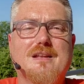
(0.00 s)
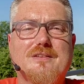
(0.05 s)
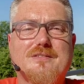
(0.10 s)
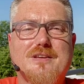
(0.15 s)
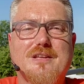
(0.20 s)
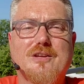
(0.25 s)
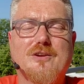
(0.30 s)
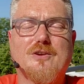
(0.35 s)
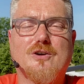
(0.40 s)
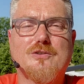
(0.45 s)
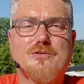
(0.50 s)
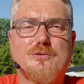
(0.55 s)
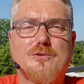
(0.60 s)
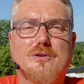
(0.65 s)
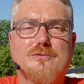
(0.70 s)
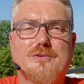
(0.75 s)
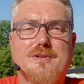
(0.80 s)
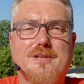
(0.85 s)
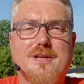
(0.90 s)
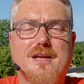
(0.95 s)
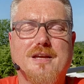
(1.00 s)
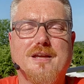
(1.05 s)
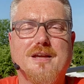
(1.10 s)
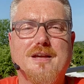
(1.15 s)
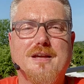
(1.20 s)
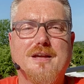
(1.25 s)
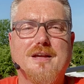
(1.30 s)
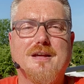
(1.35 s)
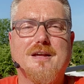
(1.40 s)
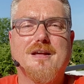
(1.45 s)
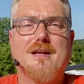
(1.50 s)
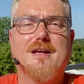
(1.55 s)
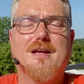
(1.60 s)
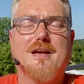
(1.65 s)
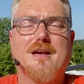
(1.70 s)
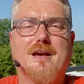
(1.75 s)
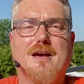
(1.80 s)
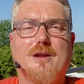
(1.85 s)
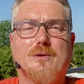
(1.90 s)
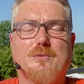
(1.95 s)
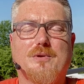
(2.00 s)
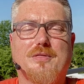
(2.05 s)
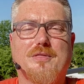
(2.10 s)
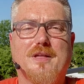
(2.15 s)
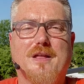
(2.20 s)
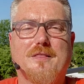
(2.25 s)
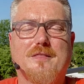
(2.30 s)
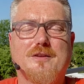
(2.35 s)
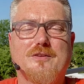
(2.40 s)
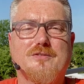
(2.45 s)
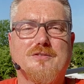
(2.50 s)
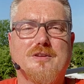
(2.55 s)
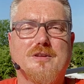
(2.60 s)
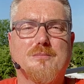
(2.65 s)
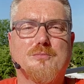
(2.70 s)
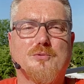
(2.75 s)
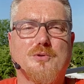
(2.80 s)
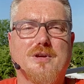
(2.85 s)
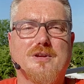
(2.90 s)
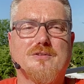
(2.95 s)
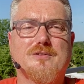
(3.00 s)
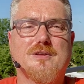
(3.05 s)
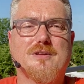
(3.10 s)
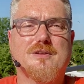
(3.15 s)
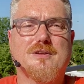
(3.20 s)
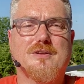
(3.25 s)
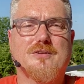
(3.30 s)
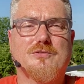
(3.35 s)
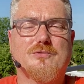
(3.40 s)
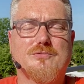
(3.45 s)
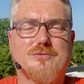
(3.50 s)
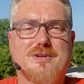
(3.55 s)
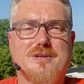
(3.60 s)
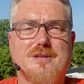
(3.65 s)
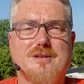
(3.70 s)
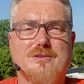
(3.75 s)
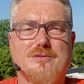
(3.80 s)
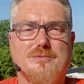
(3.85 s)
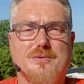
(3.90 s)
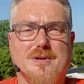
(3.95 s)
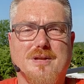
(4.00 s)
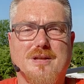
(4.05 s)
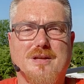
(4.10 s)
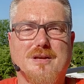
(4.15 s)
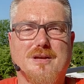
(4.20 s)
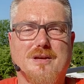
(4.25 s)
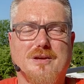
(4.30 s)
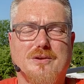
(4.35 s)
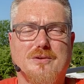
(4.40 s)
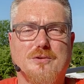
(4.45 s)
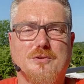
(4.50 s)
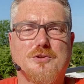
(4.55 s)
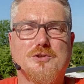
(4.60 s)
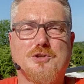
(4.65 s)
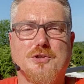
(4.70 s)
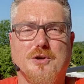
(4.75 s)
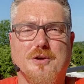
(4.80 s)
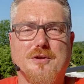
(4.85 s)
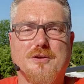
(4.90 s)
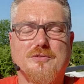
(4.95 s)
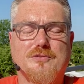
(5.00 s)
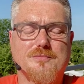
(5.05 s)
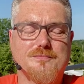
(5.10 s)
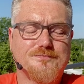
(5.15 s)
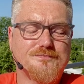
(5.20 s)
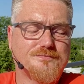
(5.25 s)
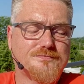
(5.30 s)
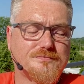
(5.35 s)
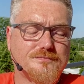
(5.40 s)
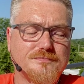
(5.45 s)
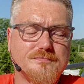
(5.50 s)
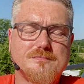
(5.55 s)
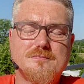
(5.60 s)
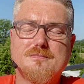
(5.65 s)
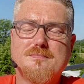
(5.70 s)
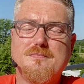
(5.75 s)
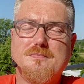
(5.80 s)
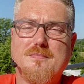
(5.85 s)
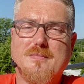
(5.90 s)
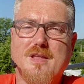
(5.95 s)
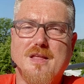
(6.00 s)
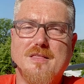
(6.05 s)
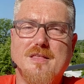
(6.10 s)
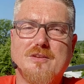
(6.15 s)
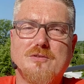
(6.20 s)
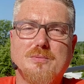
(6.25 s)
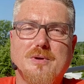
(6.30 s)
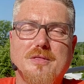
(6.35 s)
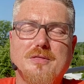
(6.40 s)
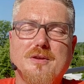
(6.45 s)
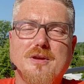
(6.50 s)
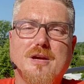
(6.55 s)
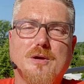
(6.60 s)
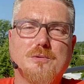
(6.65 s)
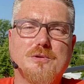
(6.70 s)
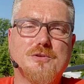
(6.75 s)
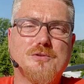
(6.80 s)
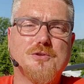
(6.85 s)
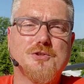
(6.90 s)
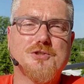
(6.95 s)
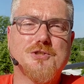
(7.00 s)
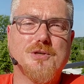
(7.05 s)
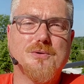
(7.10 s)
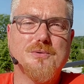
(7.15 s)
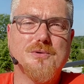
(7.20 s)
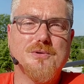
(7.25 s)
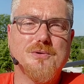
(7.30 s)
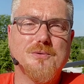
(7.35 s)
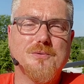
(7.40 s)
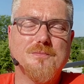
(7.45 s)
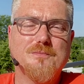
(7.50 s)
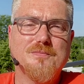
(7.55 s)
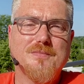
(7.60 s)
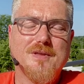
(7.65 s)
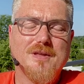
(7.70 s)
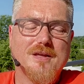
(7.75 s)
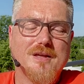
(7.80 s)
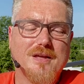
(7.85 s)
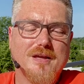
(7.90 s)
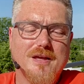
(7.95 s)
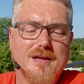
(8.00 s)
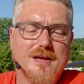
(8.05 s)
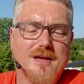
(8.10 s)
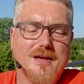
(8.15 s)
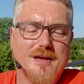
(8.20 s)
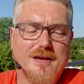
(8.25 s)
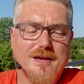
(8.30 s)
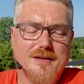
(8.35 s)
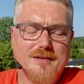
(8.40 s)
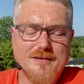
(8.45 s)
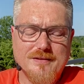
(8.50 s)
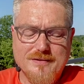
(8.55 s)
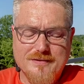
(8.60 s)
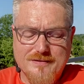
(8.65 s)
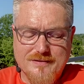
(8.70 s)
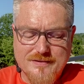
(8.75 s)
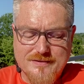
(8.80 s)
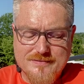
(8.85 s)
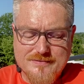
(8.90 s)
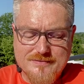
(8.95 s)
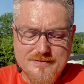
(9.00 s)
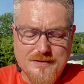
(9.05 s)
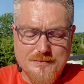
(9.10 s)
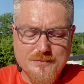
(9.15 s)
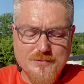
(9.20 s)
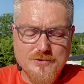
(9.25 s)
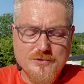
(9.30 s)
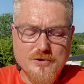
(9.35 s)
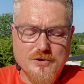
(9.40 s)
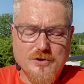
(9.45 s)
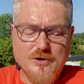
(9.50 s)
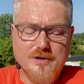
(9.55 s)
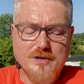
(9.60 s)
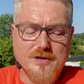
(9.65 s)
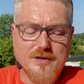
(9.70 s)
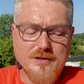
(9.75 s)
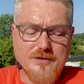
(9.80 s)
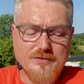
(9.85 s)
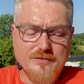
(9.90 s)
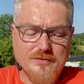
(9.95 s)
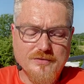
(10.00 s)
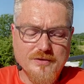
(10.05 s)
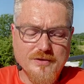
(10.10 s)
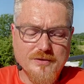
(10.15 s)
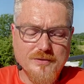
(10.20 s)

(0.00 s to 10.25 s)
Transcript: getting hotter over the day, and with that, the steel bracelet is really, really a good choice. That's one thing I wanted to show you, and some call it